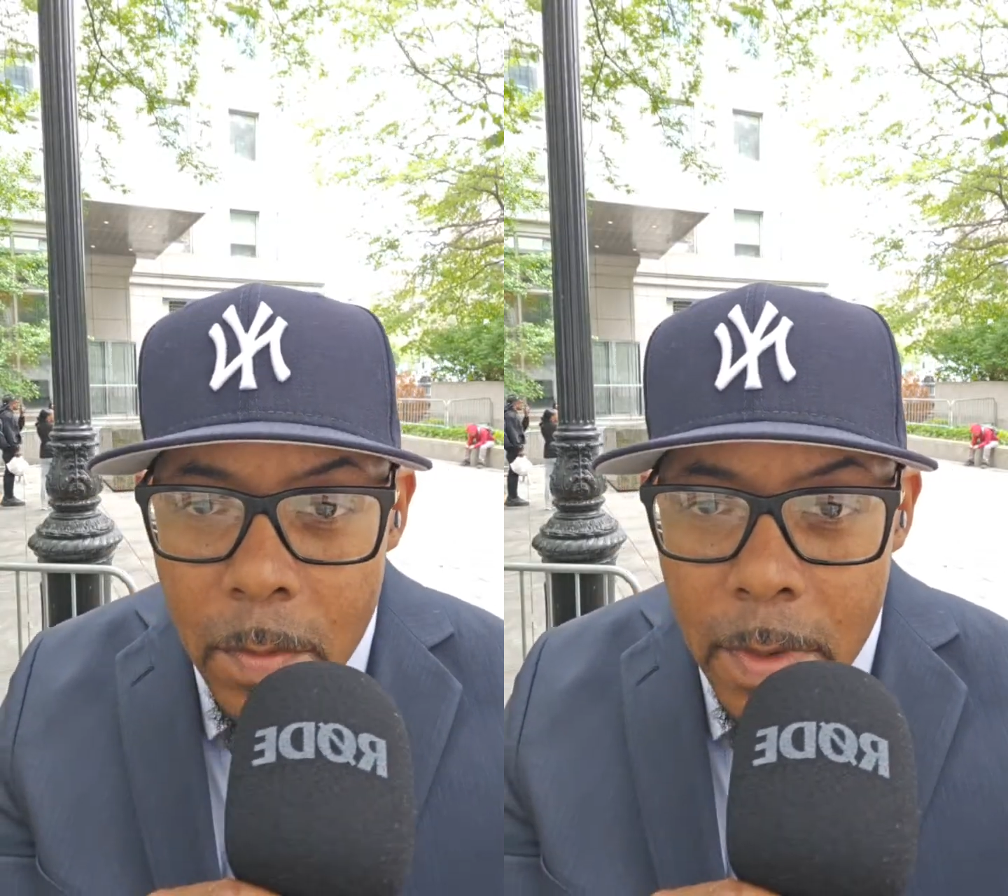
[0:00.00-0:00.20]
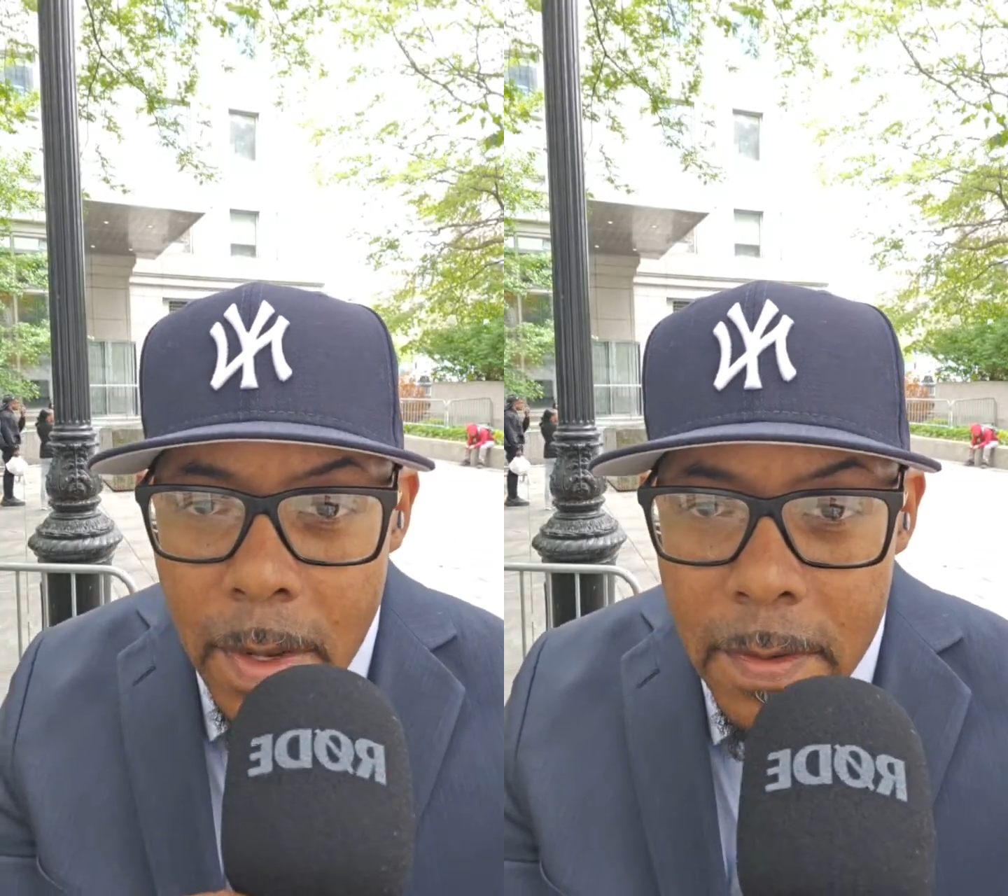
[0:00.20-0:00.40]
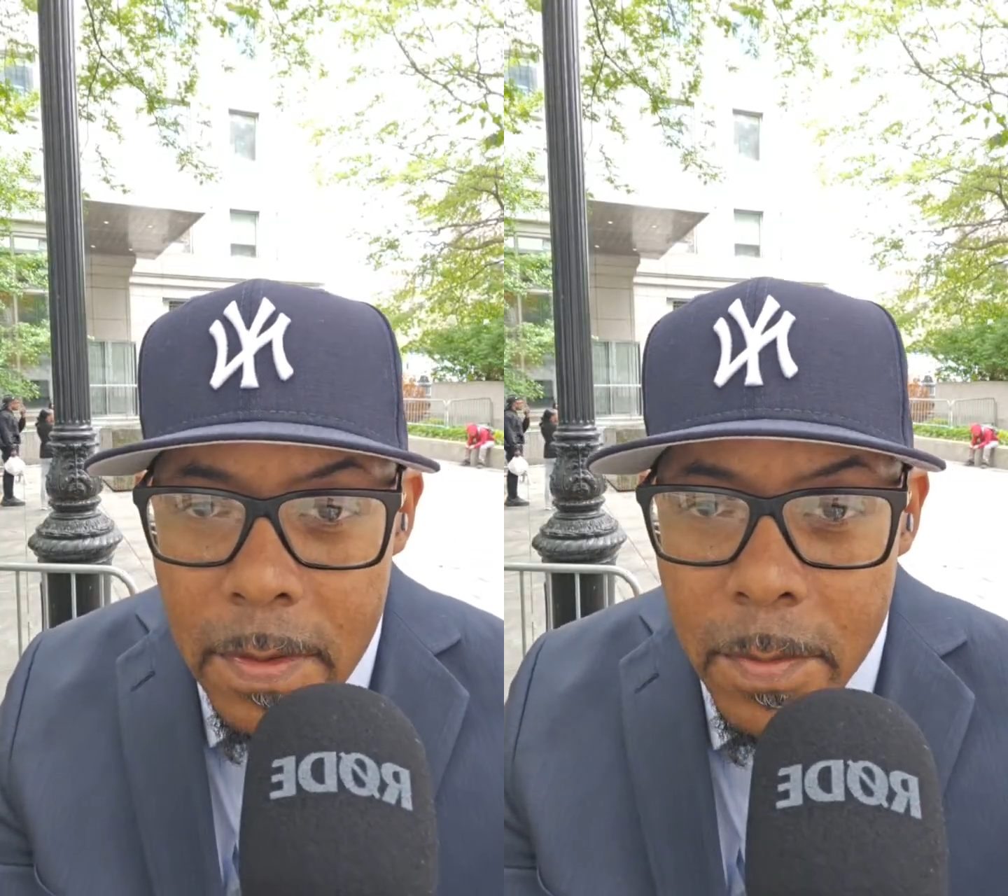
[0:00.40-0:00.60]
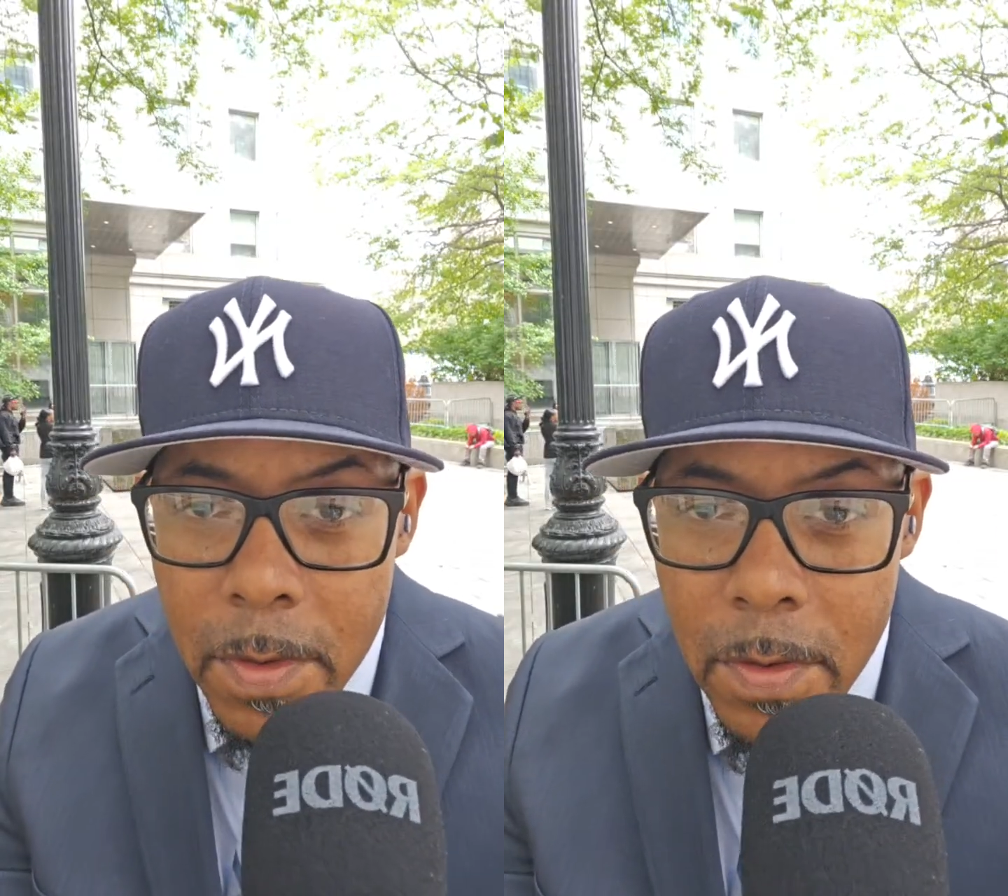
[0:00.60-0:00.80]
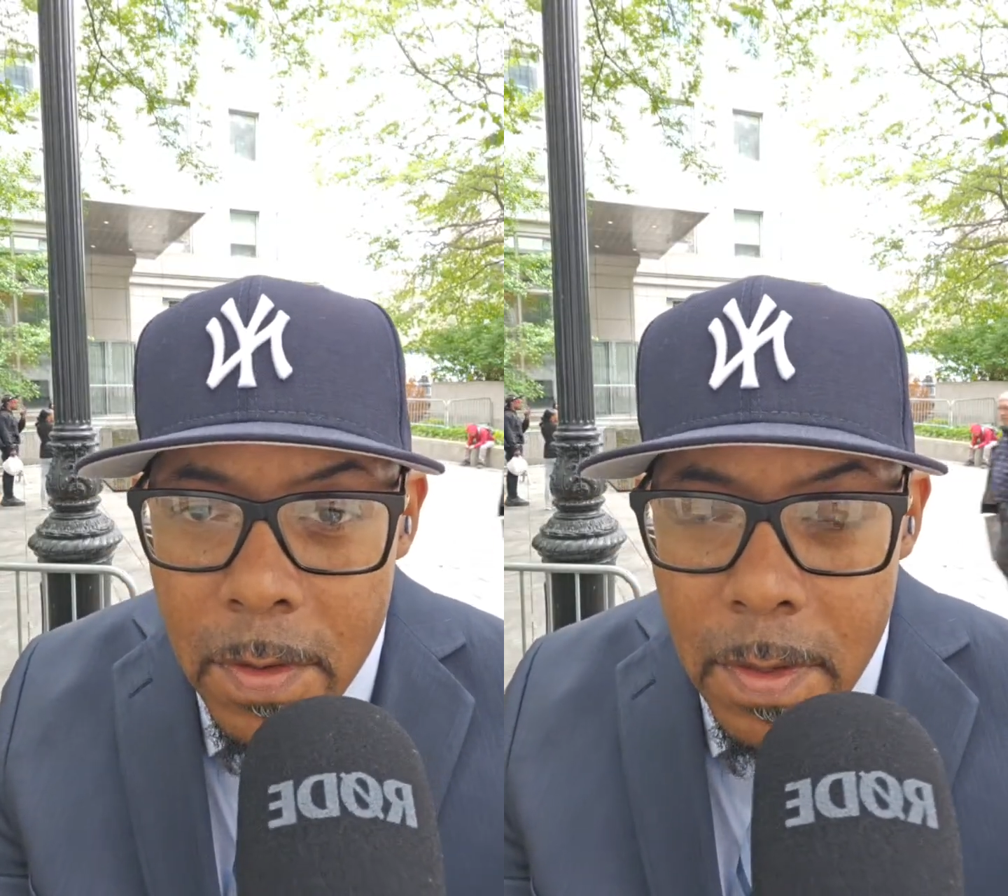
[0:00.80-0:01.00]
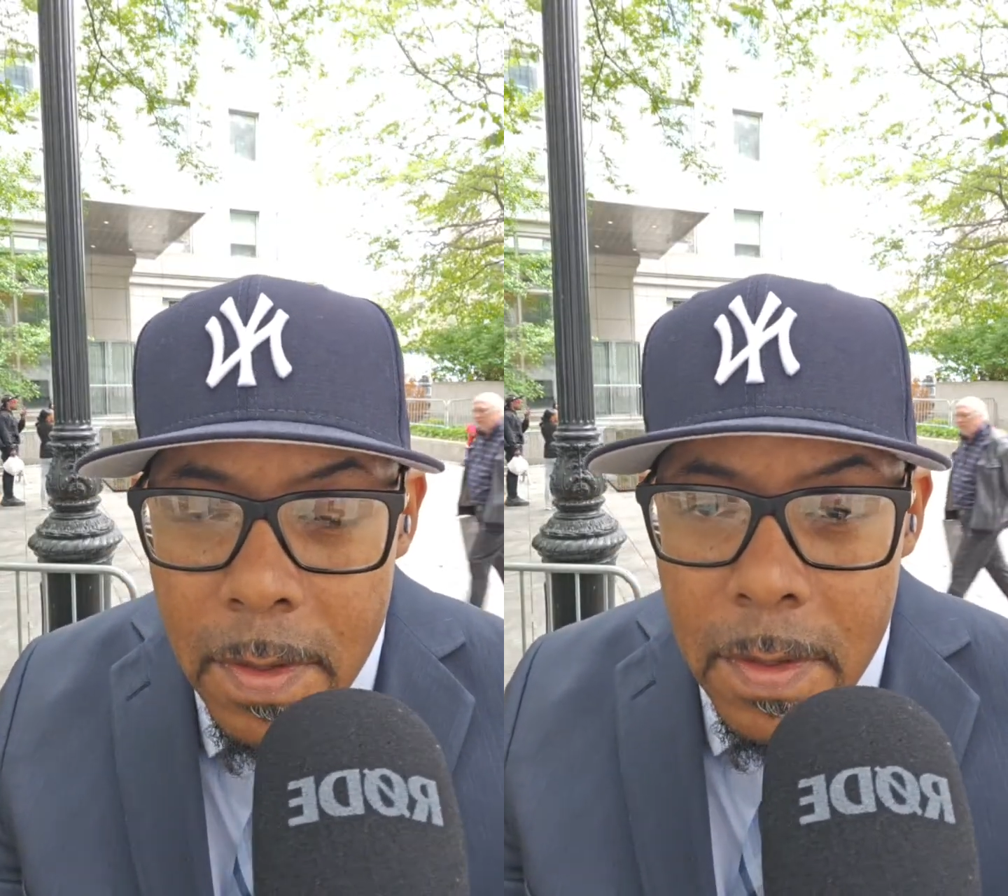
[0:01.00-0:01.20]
glass of milk, and